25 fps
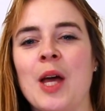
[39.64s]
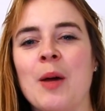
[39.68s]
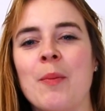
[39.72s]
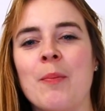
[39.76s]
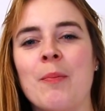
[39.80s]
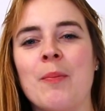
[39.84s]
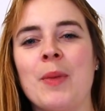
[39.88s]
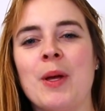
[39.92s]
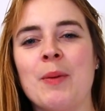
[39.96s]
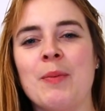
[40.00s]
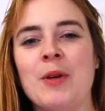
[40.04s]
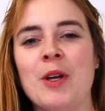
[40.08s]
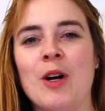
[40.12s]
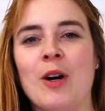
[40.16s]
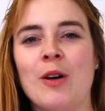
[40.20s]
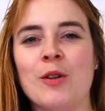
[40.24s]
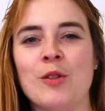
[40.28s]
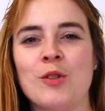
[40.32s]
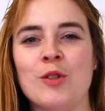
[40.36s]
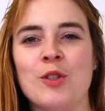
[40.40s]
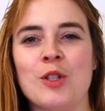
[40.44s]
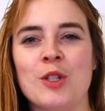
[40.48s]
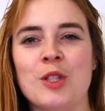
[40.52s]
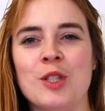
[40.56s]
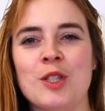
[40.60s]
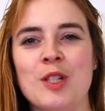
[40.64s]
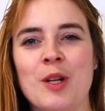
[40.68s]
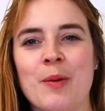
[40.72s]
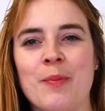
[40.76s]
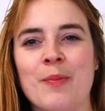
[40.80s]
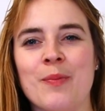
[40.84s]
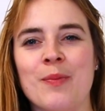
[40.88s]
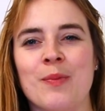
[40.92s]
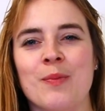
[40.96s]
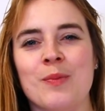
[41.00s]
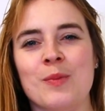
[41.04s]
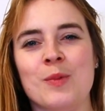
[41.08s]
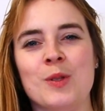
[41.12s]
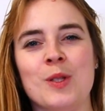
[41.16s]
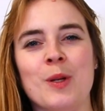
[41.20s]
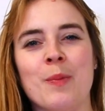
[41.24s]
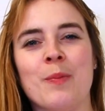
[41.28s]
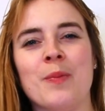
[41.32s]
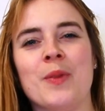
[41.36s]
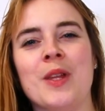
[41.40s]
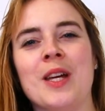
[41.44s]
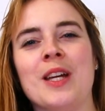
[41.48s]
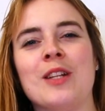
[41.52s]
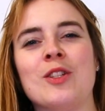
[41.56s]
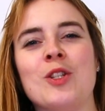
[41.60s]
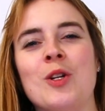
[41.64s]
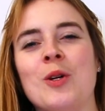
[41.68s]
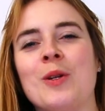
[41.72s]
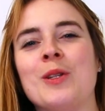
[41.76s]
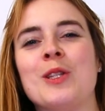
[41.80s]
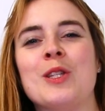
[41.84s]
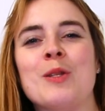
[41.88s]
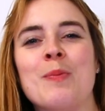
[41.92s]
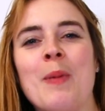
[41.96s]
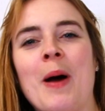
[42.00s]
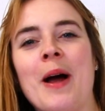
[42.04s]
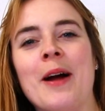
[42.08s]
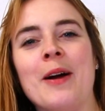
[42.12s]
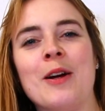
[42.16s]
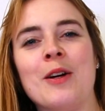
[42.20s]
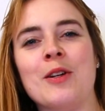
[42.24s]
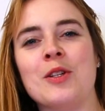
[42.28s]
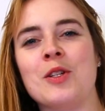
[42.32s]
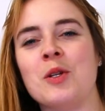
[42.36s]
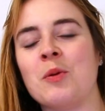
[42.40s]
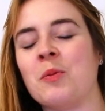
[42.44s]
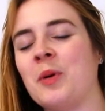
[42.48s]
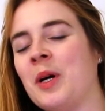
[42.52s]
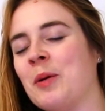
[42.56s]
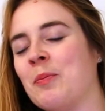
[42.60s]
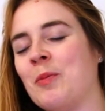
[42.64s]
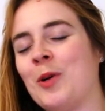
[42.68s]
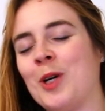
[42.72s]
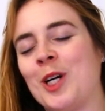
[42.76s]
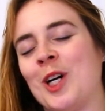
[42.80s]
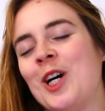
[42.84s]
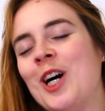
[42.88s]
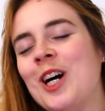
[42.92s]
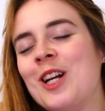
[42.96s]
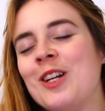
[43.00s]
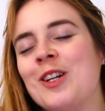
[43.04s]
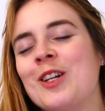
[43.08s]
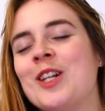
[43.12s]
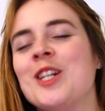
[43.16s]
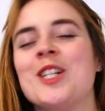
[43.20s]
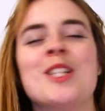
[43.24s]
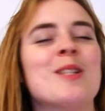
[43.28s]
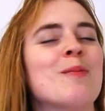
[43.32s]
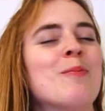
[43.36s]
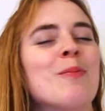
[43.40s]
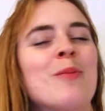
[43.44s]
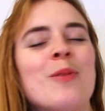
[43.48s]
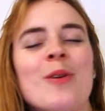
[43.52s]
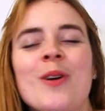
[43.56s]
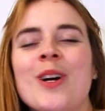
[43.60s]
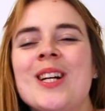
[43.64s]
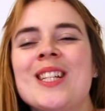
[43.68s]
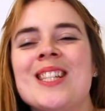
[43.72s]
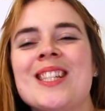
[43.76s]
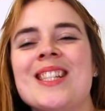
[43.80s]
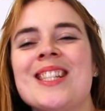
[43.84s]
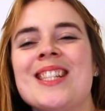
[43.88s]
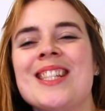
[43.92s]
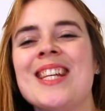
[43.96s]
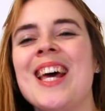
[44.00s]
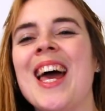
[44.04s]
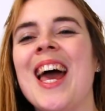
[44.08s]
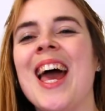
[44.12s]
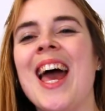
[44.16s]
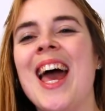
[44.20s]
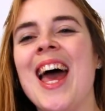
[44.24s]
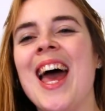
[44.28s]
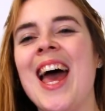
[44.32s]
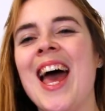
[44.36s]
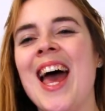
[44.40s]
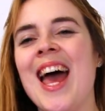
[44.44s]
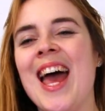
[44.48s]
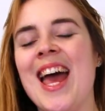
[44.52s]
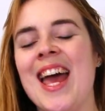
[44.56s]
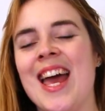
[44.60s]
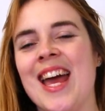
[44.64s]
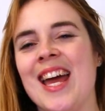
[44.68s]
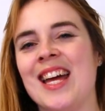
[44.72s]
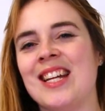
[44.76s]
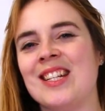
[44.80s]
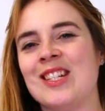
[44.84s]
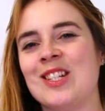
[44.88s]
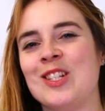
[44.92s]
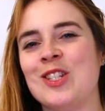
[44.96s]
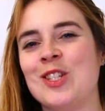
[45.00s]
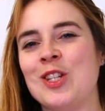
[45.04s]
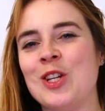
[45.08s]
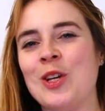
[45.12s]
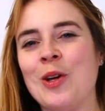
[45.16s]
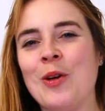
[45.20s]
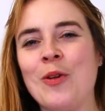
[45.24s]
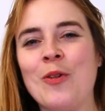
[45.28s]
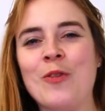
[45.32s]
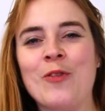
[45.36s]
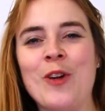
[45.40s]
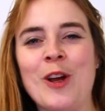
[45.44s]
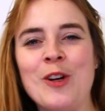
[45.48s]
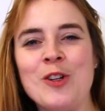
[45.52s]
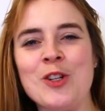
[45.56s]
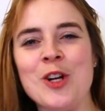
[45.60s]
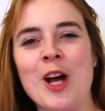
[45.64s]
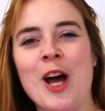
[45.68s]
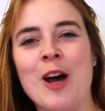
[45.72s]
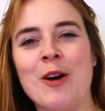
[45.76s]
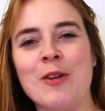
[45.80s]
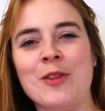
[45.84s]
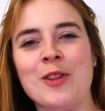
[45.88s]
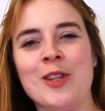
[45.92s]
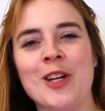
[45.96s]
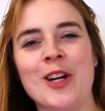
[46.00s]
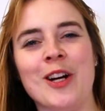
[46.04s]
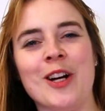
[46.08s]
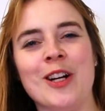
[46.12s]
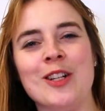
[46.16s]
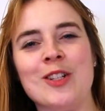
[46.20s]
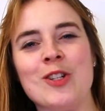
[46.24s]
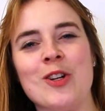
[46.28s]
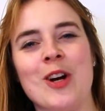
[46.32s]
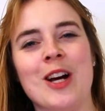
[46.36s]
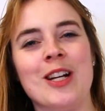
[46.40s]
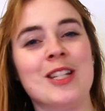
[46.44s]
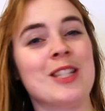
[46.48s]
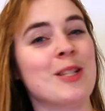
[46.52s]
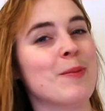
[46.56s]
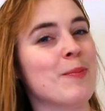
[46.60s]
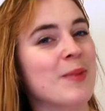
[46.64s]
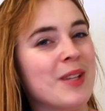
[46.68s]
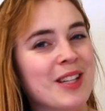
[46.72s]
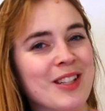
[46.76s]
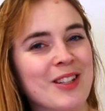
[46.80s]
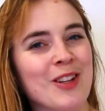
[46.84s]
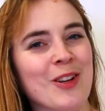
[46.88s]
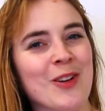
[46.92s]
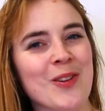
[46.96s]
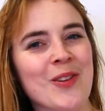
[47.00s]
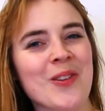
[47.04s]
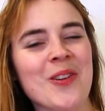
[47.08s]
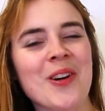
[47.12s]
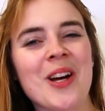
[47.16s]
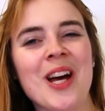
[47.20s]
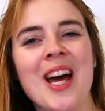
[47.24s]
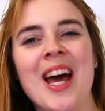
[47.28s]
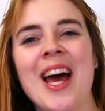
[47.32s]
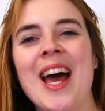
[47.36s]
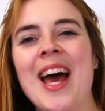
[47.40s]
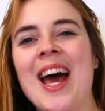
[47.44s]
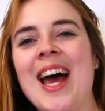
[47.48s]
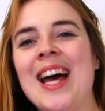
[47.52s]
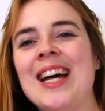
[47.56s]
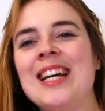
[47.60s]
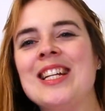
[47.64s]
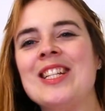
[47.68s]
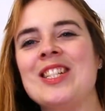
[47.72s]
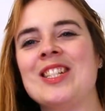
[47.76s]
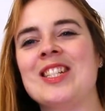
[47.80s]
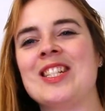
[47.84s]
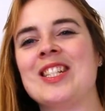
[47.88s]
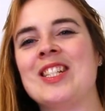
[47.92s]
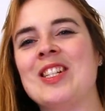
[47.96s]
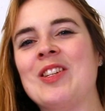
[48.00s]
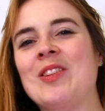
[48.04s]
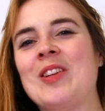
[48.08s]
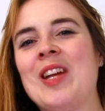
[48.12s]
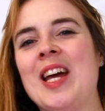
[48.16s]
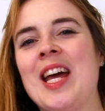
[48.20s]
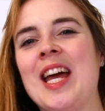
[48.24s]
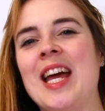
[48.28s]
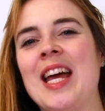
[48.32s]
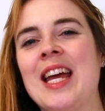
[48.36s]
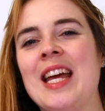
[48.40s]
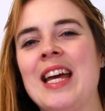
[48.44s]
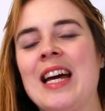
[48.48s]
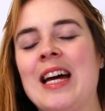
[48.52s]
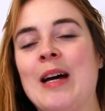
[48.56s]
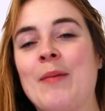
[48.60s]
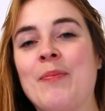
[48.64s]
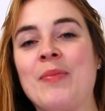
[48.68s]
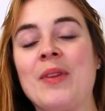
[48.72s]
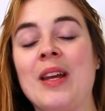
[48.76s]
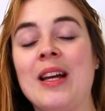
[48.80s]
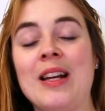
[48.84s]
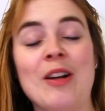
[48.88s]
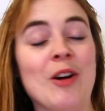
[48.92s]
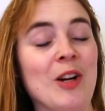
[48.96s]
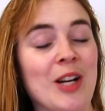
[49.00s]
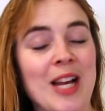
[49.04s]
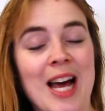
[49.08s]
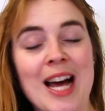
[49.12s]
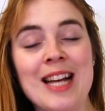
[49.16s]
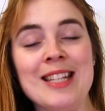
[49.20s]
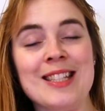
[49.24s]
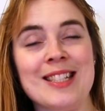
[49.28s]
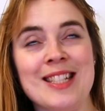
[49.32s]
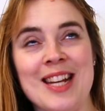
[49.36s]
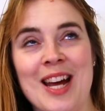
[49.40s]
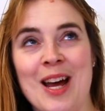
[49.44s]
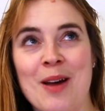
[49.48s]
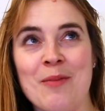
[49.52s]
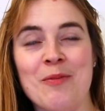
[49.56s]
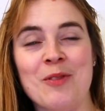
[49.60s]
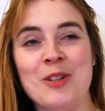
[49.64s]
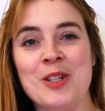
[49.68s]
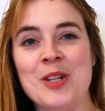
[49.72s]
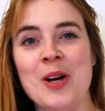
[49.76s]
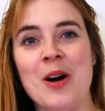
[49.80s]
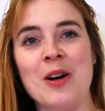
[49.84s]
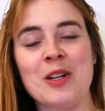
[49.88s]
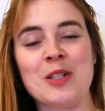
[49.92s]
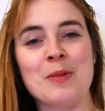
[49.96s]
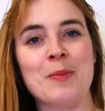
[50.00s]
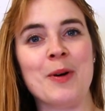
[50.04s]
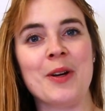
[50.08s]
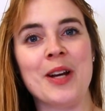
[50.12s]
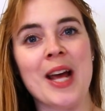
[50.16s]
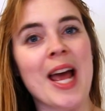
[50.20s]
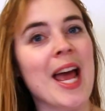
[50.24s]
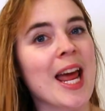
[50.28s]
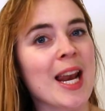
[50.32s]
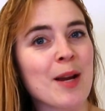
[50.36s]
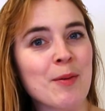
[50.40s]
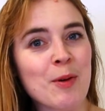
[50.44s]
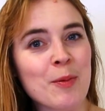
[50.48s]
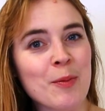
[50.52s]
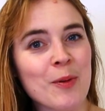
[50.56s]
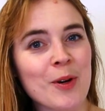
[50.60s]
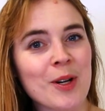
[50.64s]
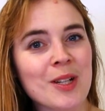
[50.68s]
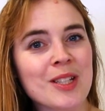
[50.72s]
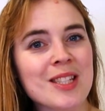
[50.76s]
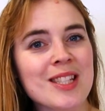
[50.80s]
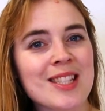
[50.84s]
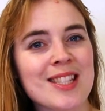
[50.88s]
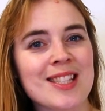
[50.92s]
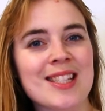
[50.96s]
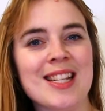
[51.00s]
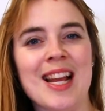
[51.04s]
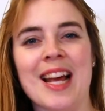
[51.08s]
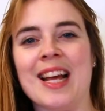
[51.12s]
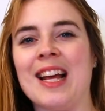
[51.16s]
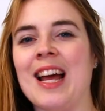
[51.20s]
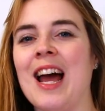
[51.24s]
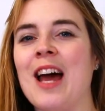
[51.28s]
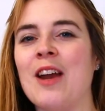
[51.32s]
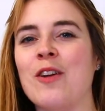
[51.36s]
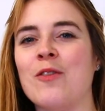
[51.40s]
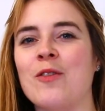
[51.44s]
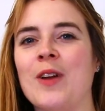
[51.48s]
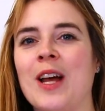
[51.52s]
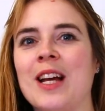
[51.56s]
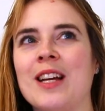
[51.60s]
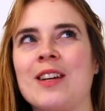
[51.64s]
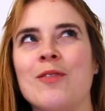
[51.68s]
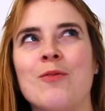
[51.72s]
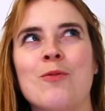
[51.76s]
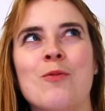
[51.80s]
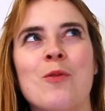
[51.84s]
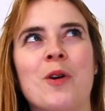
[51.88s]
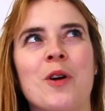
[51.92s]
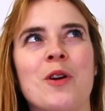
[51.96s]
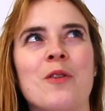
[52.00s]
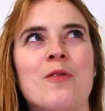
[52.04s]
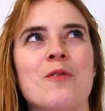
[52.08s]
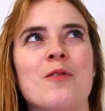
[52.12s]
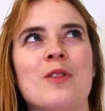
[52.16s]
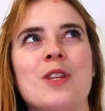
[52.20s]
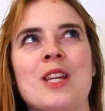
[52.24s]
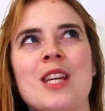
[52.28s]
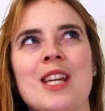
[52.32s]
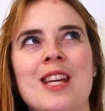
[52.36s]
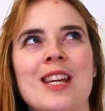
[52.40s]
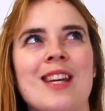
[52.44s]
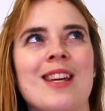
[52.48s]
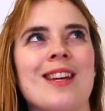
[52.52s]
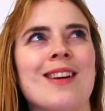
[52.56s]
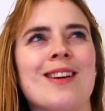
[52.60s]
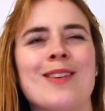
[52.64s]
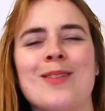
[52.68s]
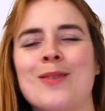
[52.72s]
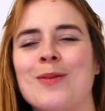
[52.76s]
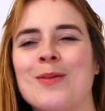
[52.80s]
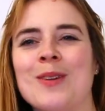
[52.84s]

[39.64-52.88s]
maybe also just something to inspire you to wear more colors and prints and to venture out there and try something new. Today, or last time, we talked about animal prints, like kind of like one of the